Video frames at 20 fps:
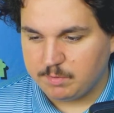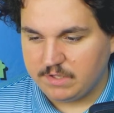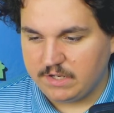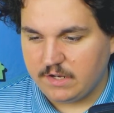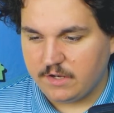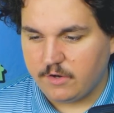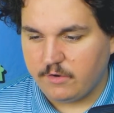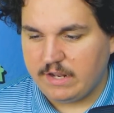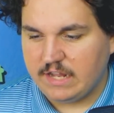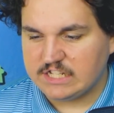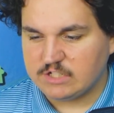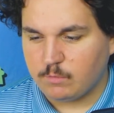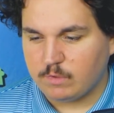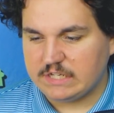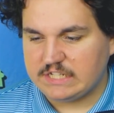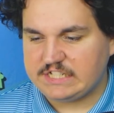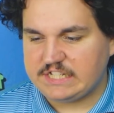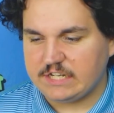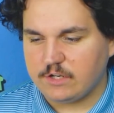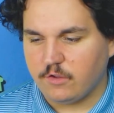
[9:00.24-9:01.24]
Unknown hasn't won
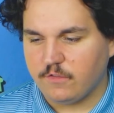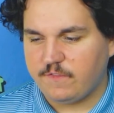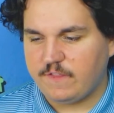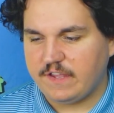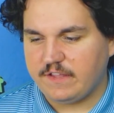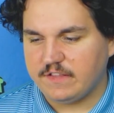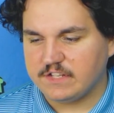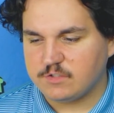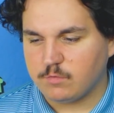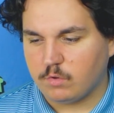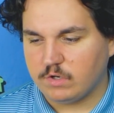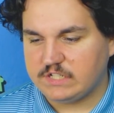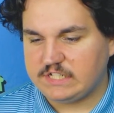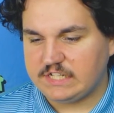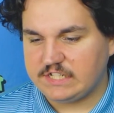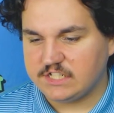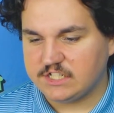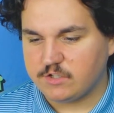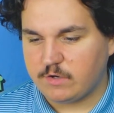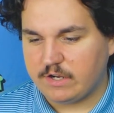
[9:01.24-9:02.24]
a single thing this award
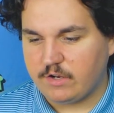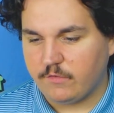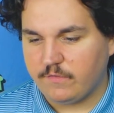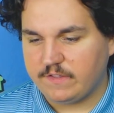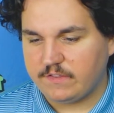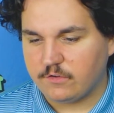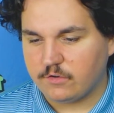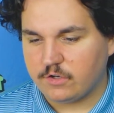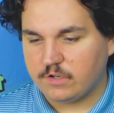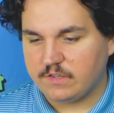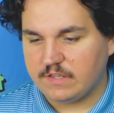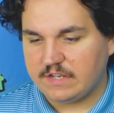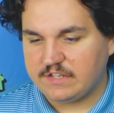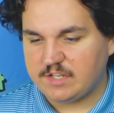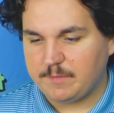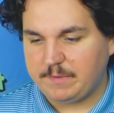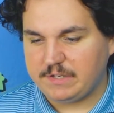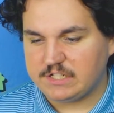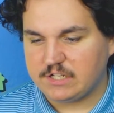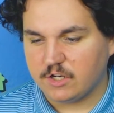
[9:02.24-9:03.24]
season, so I don't think that
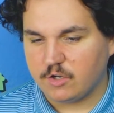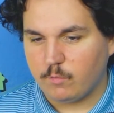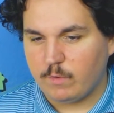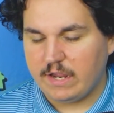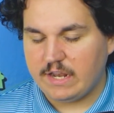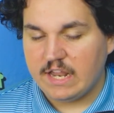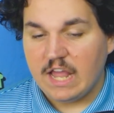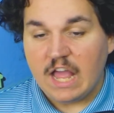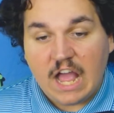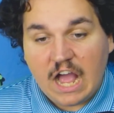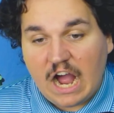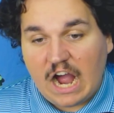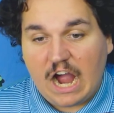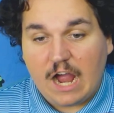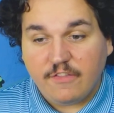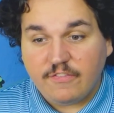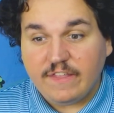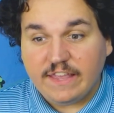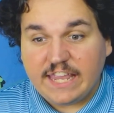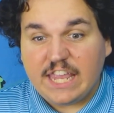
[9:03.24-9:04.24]
Timmy's going to win.
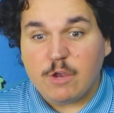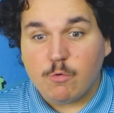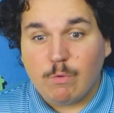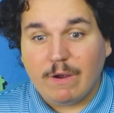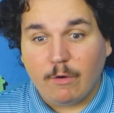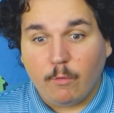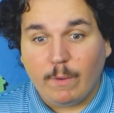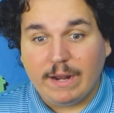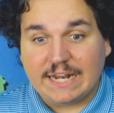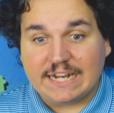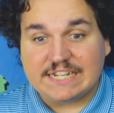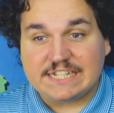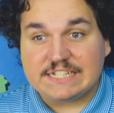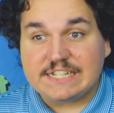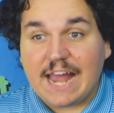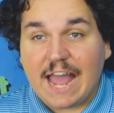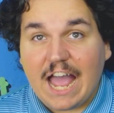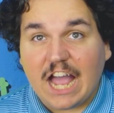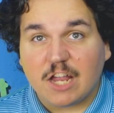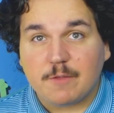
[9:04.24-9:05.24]
I think he will win at
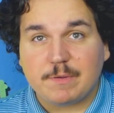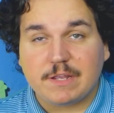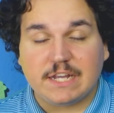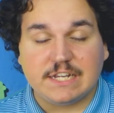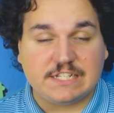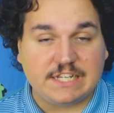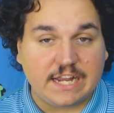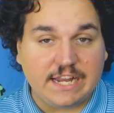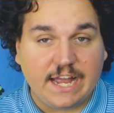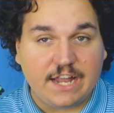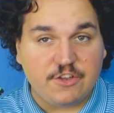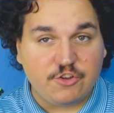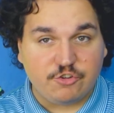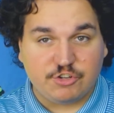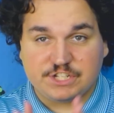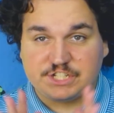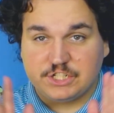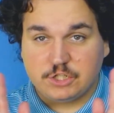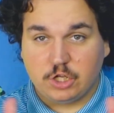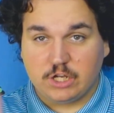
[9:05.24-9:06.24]
SAG because, again, you
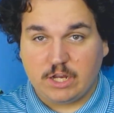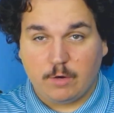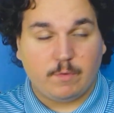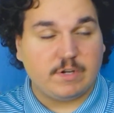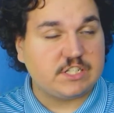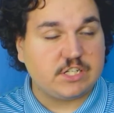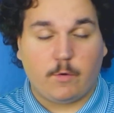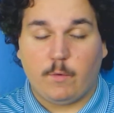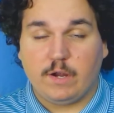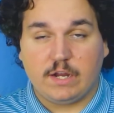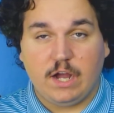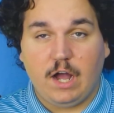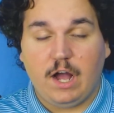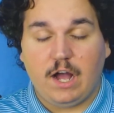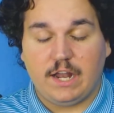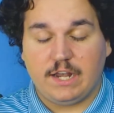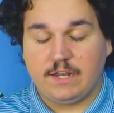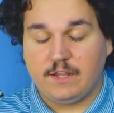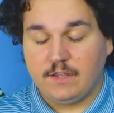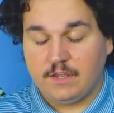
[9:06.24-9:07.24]
just look at what's going
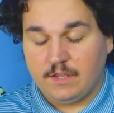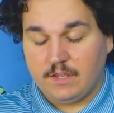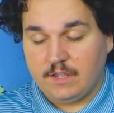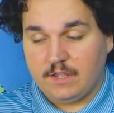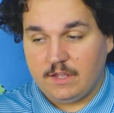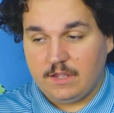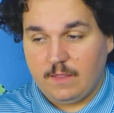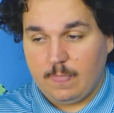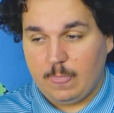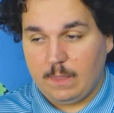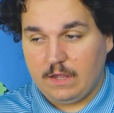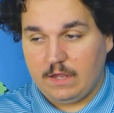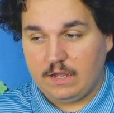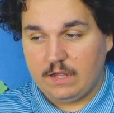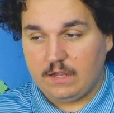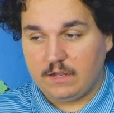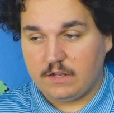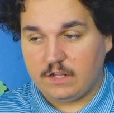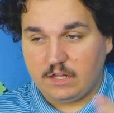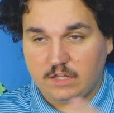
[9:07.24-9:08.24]
on.
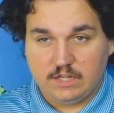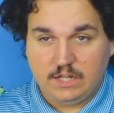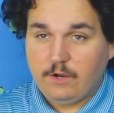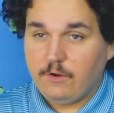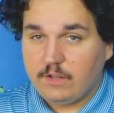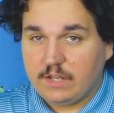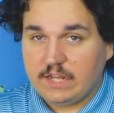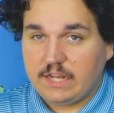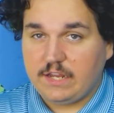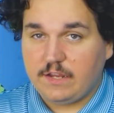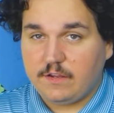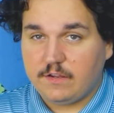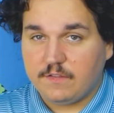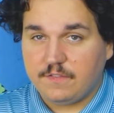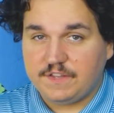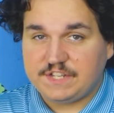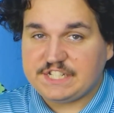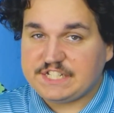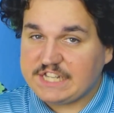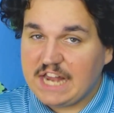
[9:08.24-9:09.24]
Clearly,
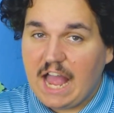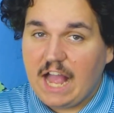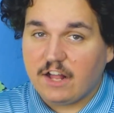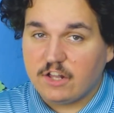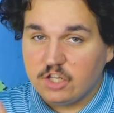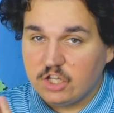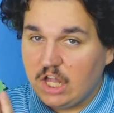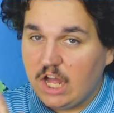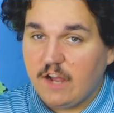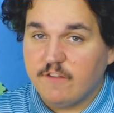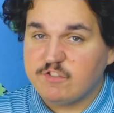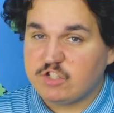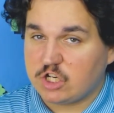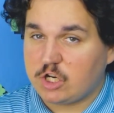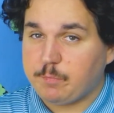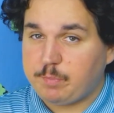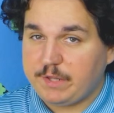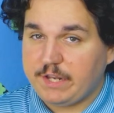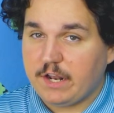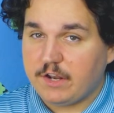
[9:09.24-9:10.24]
SAG loves A
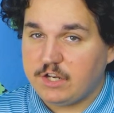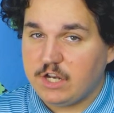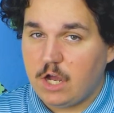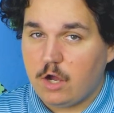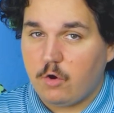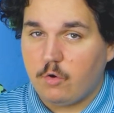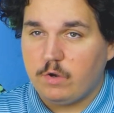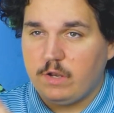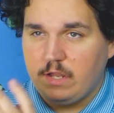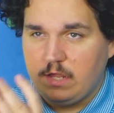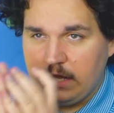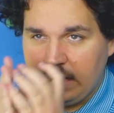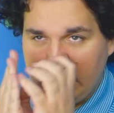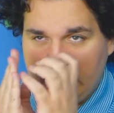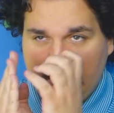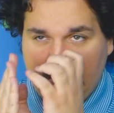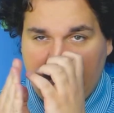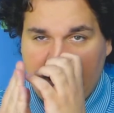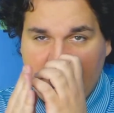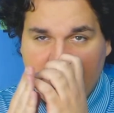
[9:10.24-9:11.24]
Complete Unknown,
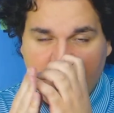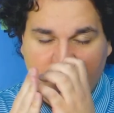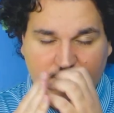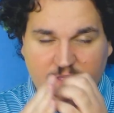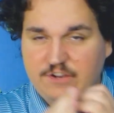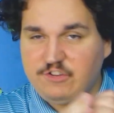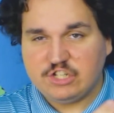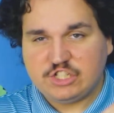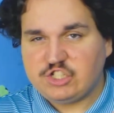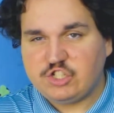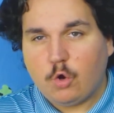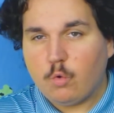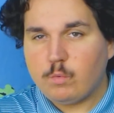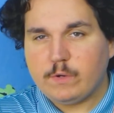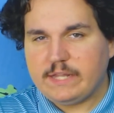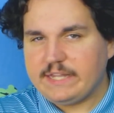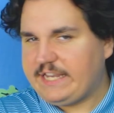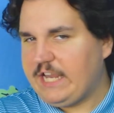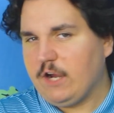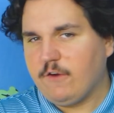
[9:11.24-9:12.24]
and they just don't
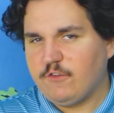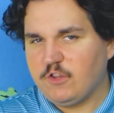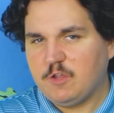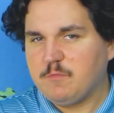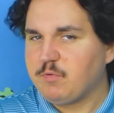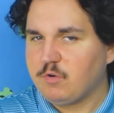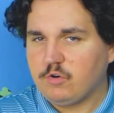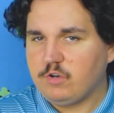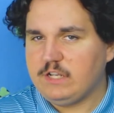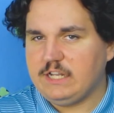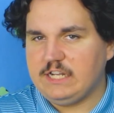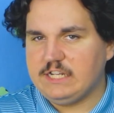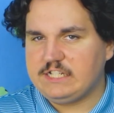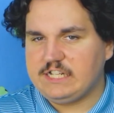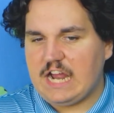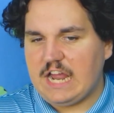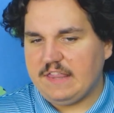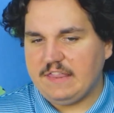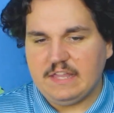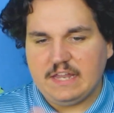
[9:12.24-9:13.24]
really care for the Brutalist.
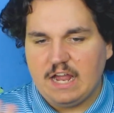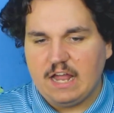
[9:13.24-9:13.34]
I think